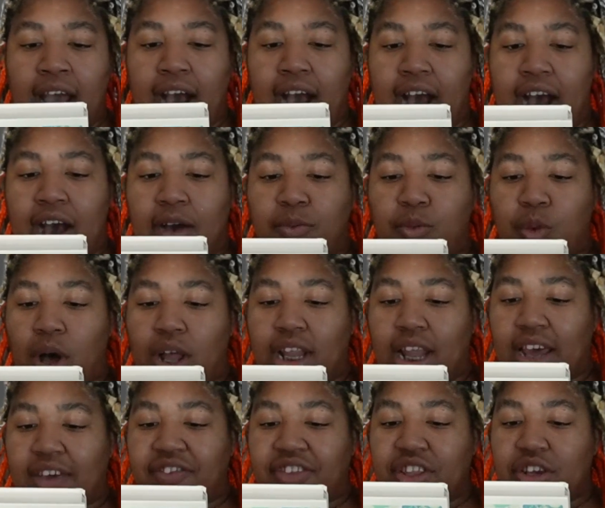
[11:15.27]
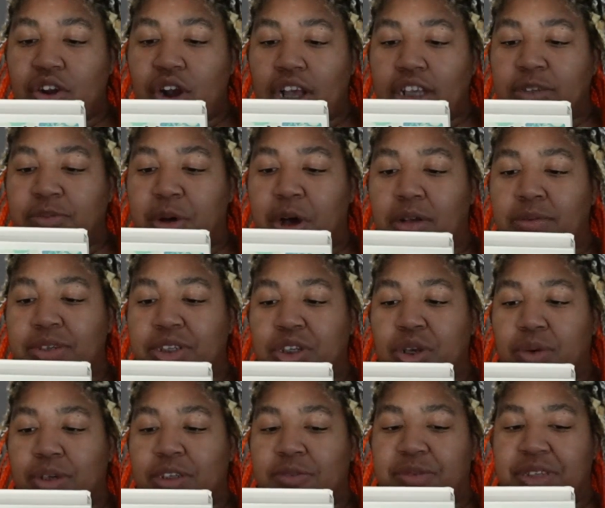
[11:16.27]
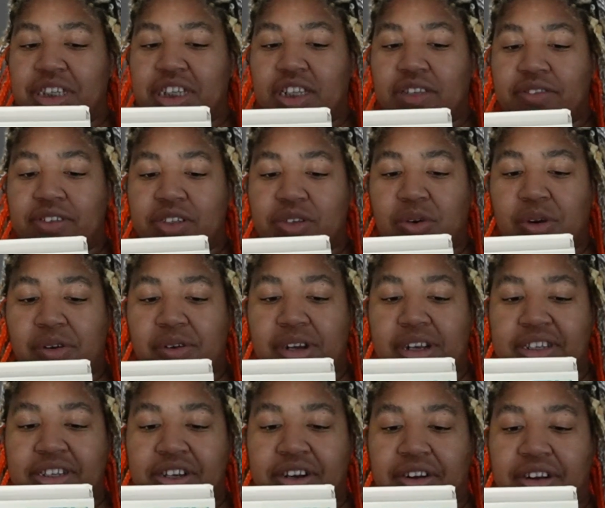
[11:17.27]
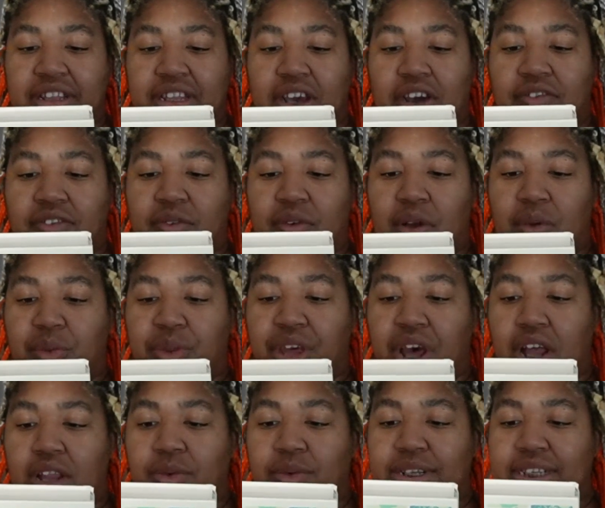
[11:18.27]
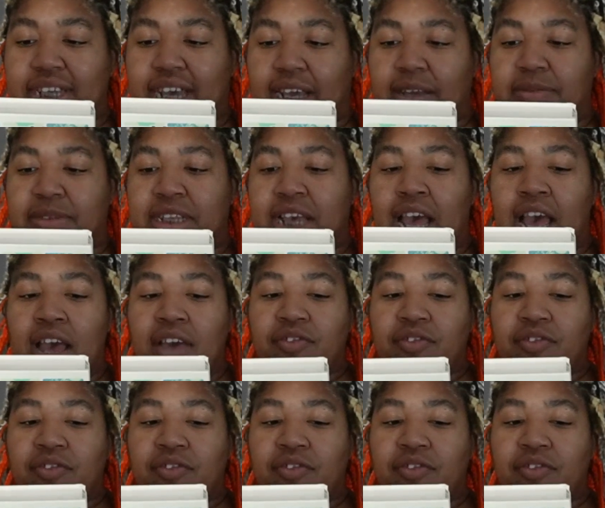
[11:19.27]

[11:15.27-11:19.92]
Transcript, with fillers: um, while life at the Crossed Palms is always busy, the resort is currently overrun with Hollywood types,